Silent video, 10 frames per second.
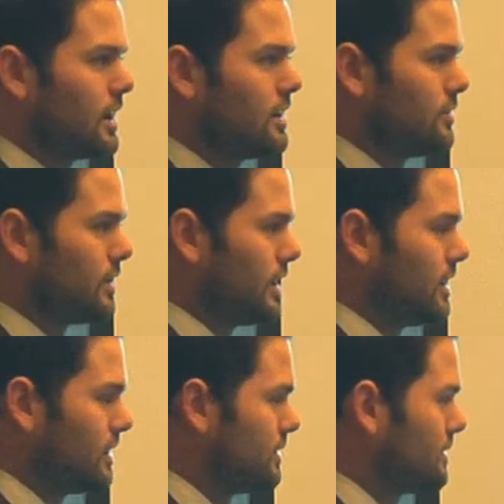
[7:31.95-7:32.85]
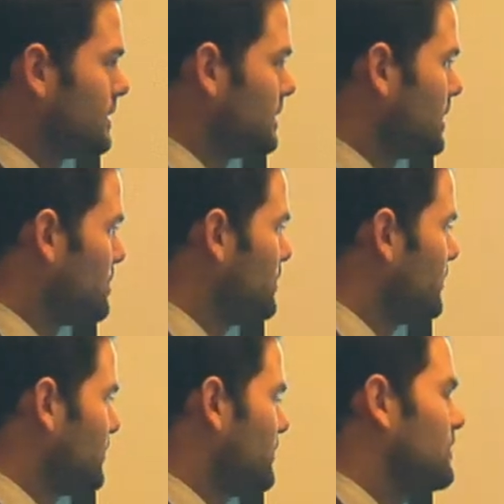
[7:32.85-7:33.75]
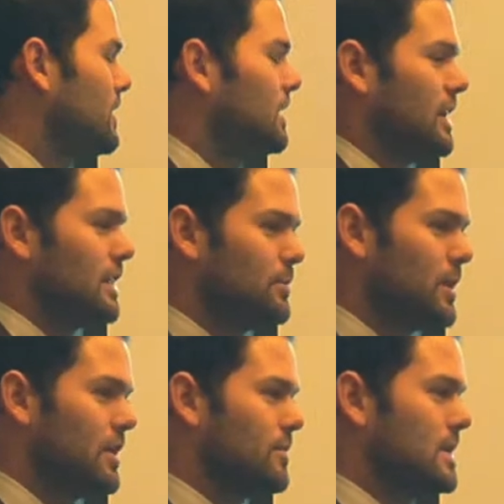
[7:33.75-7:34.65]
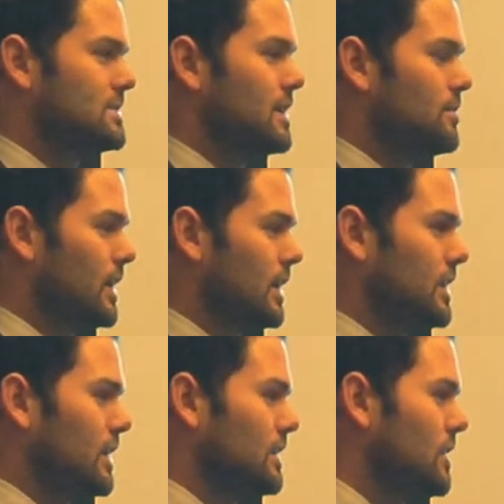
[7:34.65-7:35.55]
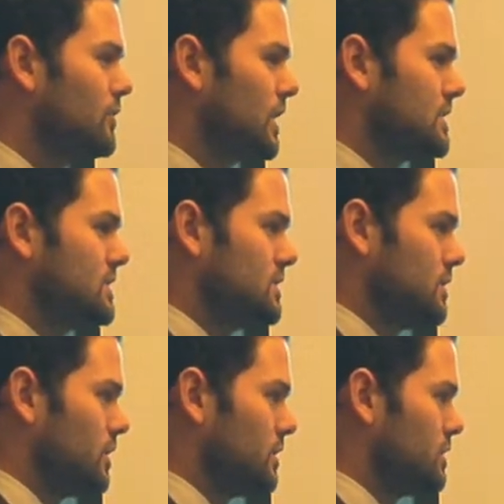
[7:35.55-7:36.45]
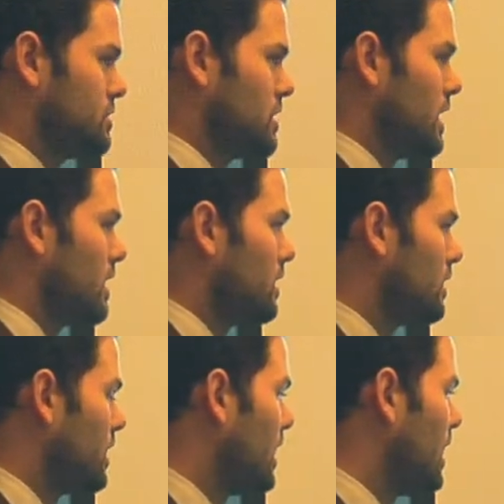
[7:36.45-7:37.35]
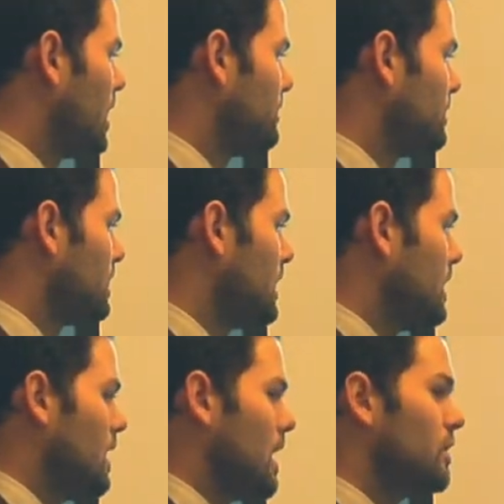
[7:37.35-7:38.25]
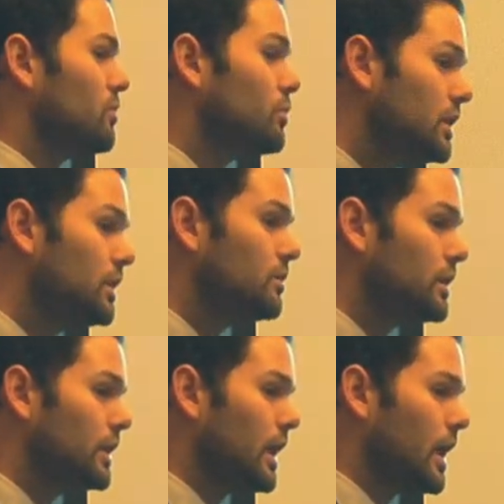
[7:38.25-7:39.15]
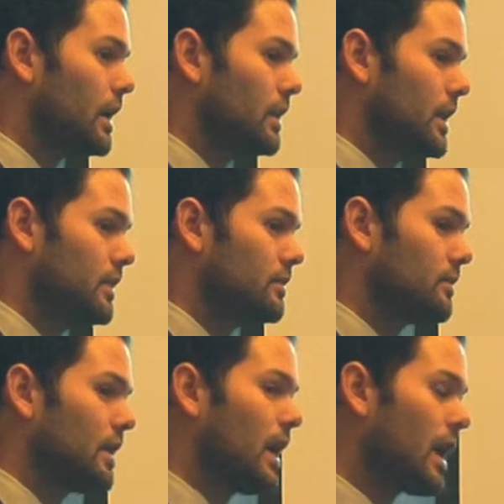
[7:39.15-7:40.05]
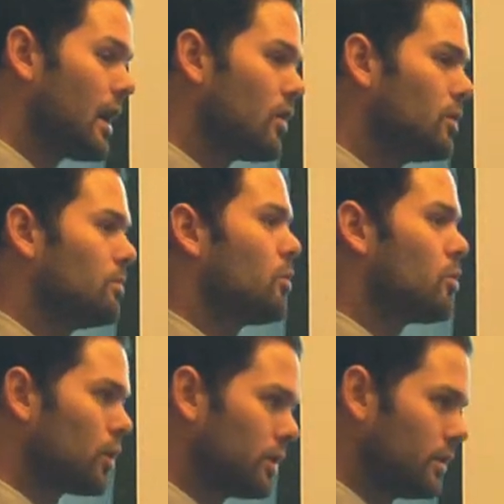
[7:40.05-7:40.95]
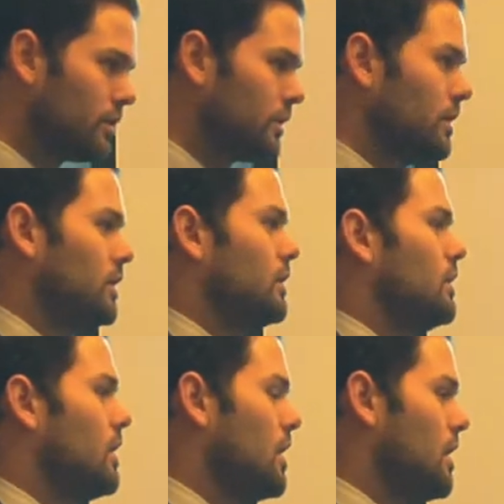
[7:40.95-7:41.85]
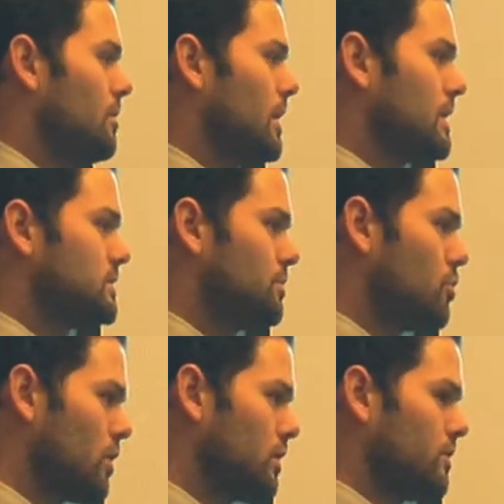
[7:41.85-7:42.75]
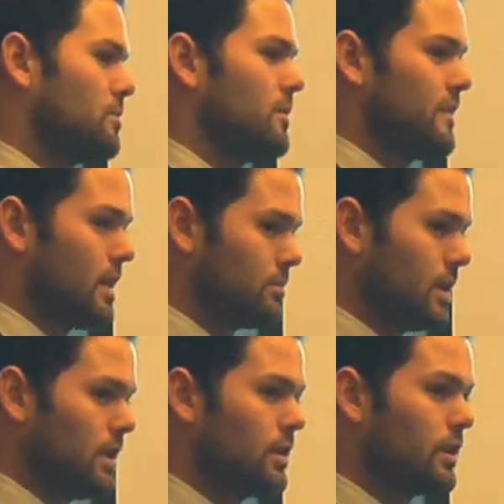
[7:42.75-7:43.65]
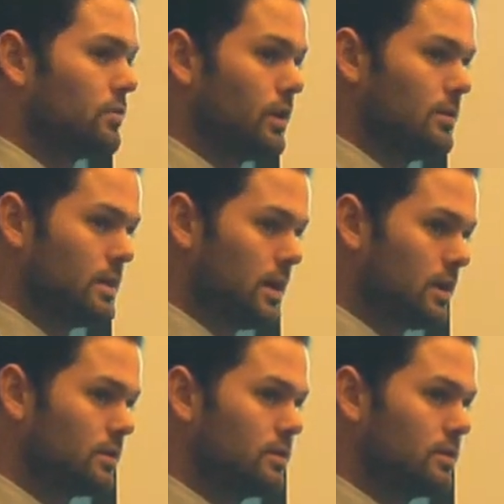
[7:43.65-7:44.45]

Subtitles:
kind of a feeling in the pit of my stomach, and it never gets easier to share. And it really, really highlights how important that support from a family can really be.